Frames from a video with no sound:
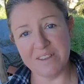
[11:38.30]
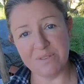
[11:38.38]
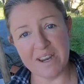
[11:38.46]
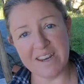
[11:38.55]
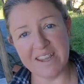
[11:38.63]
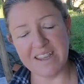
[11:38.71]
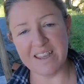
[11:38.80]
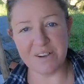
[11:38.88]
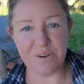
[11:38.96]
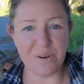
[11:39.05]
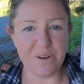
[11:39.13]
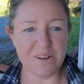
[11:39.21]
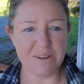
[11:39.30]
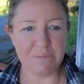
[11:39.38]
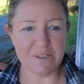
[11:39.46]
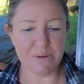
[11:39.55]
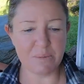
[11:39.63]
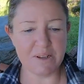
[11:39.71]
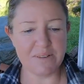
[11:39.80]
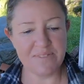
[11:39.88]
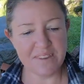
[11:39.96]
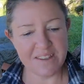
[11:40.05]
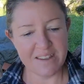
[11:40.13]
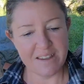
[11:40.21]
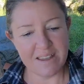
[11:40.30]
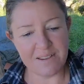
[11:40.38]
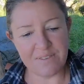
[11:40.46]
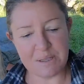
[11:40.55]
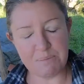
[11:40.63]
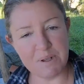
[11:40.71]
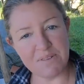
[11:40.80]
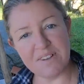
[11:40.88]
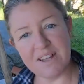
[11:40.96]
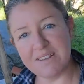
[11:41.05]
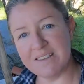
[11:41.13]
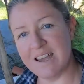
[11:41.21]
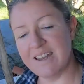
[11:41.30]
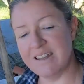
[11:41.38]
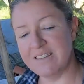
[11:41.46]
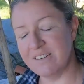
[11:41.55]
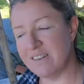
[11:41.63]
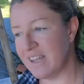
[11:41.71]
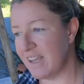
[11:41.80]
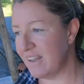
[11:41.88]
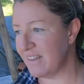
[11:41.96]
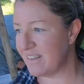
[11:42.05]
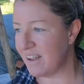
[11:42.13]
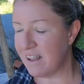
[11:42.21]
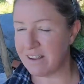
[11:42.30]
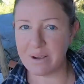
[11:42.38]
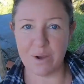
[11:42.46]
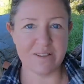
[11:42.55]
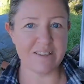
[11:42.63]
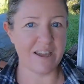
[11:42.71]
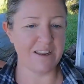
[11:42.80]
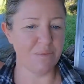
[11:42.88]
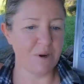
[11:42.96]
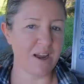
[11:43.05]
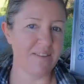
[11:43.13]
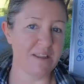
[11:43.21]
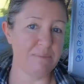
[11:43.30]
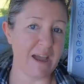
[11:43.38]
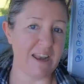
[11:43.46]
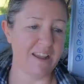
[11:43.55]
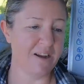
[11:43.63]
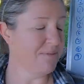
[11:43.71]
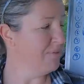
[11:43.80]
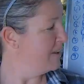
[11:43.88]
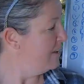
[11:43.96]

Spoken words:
it's raining and cold and miserable. If it's beautiful outside on certain days, I'll go outside and work on this patio.